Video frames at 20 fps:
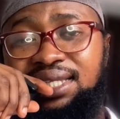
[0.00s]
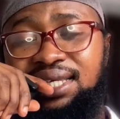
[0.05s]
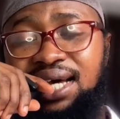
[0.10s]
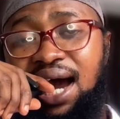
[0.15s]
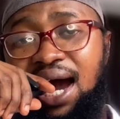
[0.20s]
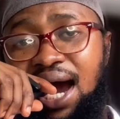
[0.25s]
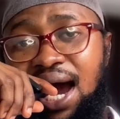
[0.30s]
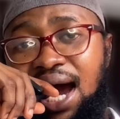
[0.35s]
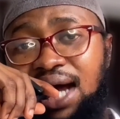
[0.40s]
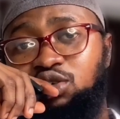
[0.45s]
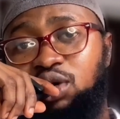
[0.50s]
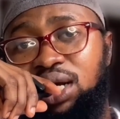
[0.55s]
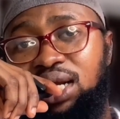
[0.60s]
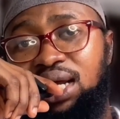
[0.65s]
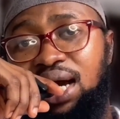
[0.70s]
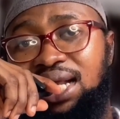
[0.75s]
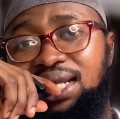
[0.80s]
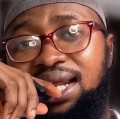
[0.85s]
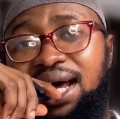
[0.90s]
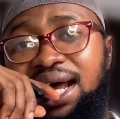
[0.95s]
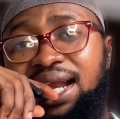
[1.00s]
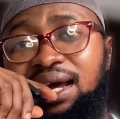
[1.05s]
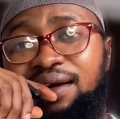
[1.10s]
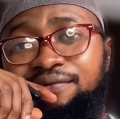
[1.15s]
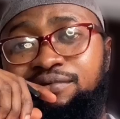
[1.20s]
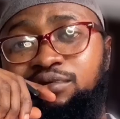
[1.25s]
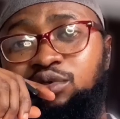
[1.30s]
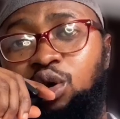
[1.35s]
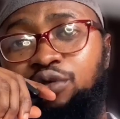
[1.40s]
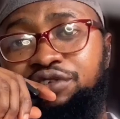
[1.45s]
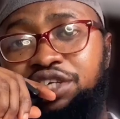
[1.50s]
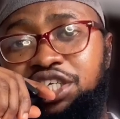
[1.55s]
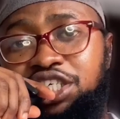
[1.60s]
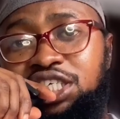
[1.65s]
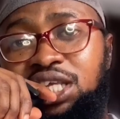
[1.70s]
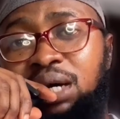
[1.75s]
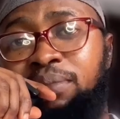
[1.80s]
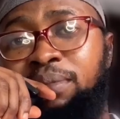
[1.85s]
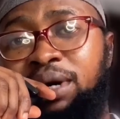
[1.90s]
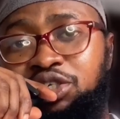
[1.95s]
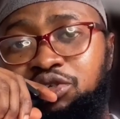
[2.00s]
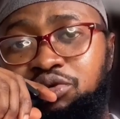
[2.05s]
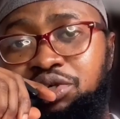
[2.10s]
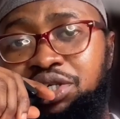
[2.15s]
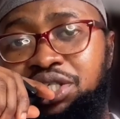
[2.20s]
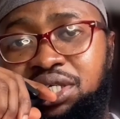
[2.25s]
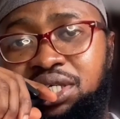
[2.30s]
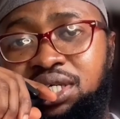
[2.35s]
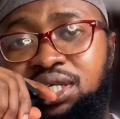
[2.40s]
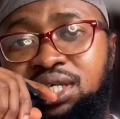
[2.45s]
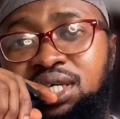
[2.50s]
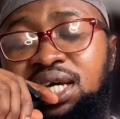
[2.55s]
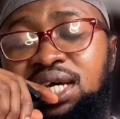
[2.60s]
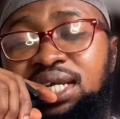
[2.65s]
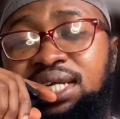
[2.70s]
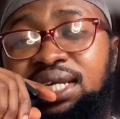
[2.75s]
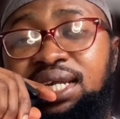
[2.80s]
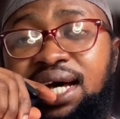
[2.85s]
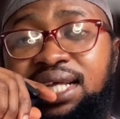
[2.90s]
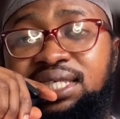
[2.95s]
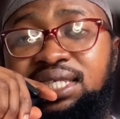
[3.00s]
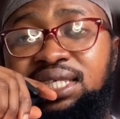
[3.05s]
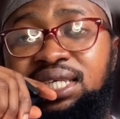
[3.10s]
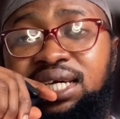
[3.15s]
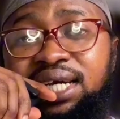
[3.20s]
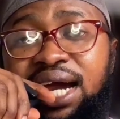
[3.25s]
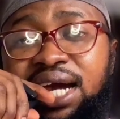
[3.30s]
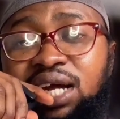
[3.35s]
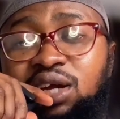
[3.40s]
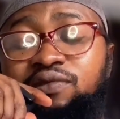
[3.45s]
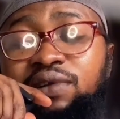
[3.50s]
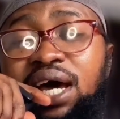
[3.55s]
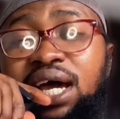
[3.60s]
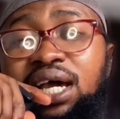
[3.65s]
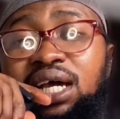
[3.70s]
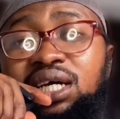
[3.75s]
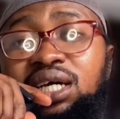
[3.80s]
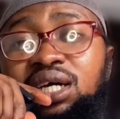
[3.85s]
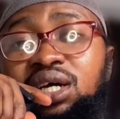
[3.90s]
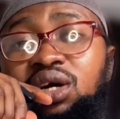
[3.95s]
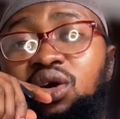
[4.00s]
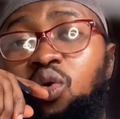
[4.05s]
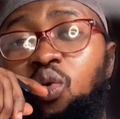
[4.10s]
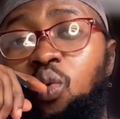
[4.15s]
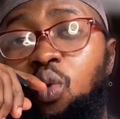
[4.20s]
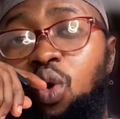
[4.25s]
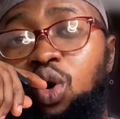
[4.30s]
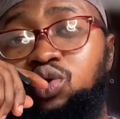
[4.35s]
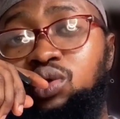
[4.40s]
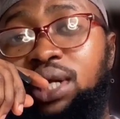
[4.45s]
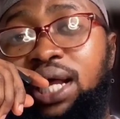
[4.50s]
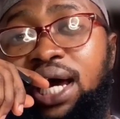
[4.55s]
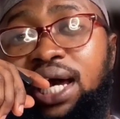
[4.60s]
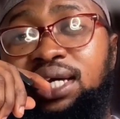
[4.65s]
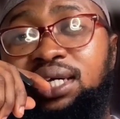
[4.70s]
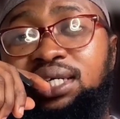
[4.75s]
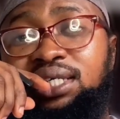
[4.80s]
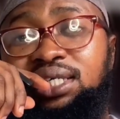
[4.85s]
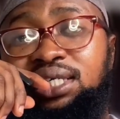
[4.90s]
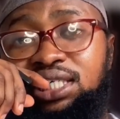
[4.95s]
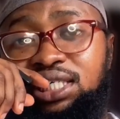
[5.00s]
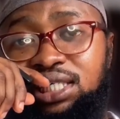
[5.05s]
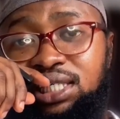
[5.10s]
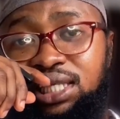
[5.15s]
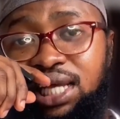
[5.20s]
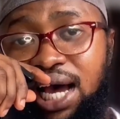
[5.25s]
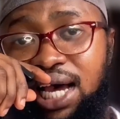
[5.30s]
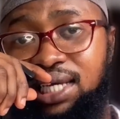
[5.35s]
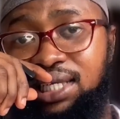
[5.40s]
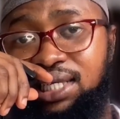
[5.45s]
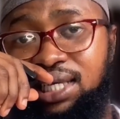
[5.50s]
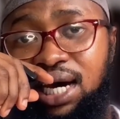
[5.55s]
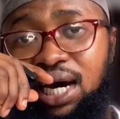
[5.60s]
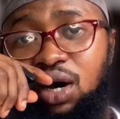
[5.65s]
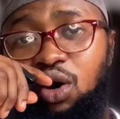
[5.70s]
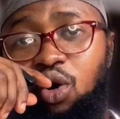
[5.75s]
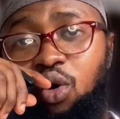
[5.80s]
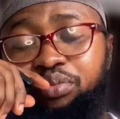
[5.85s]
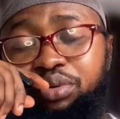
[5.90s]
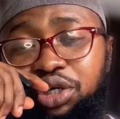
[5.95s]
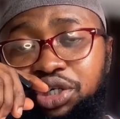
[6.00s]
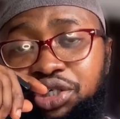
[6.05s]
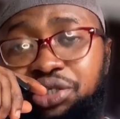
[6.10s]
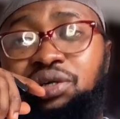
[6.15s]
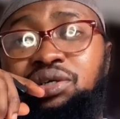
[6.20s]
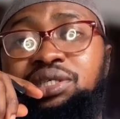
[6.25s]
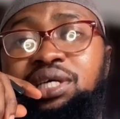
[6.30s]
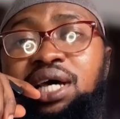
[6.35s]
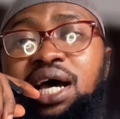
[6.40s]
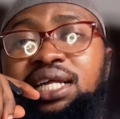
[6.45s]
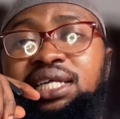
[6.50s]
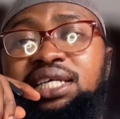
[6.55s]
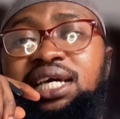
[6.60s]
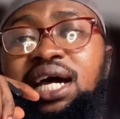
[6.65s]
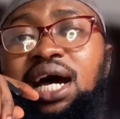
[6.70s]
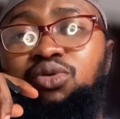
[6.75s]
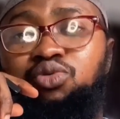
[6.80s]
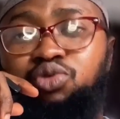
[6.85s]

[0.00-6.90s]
are actually at that level of digital maturity that they kind of want to digitize their operations and they are